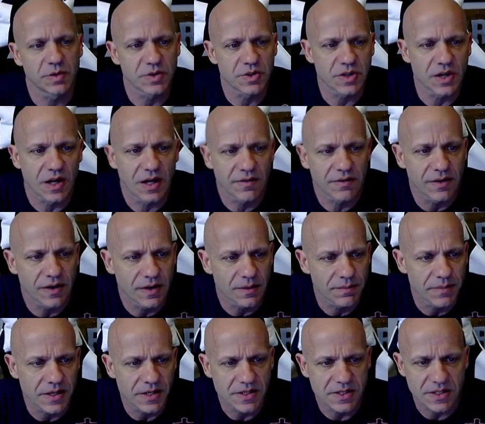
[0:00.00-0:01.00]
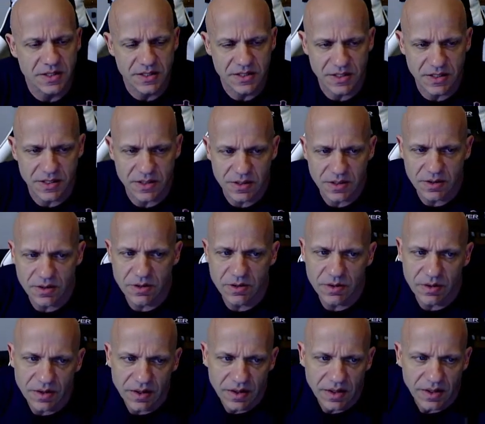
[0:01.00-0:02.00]
Java Base
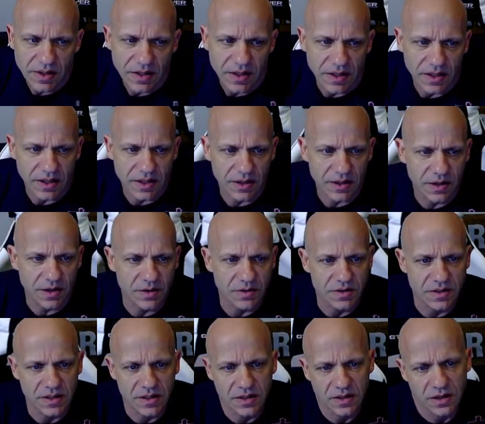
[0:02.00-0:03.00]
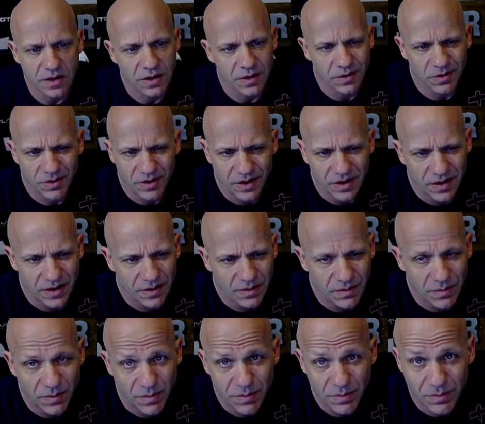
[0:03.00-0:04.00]
62 encode decode written
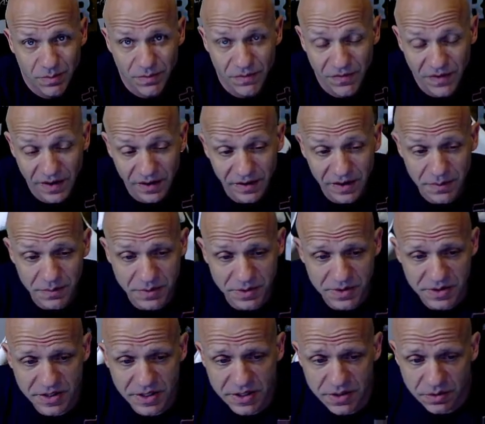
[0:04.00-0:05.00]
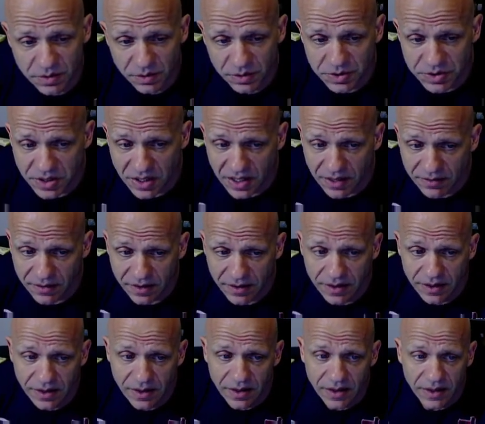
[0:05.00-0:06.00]
in fairly procedural
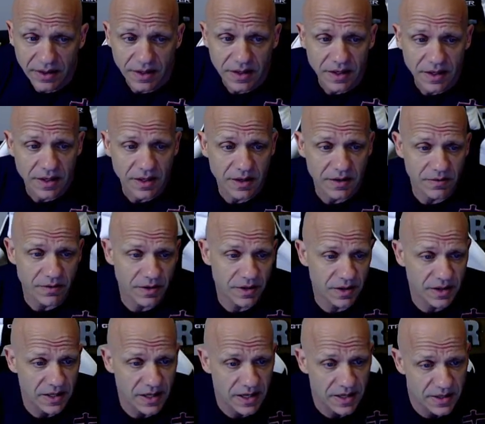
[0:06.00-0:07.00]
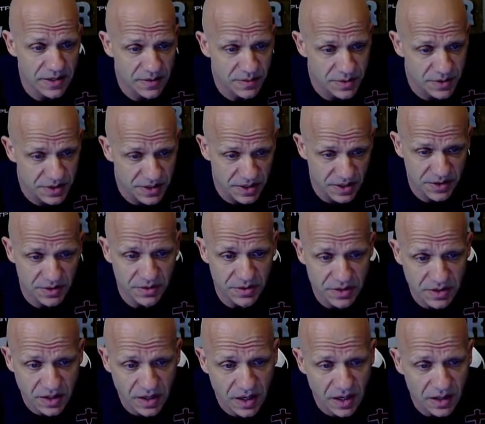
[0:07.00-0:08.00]
Java, converted that to procedural
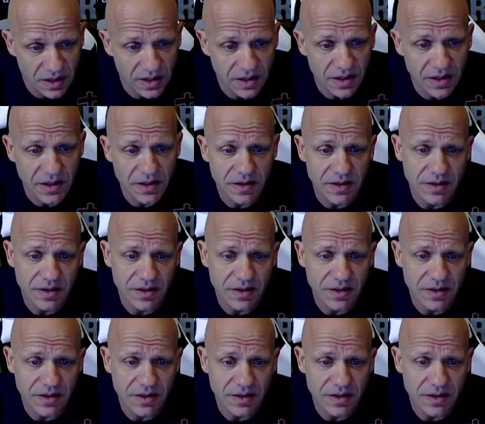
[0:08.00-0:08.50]
Scala,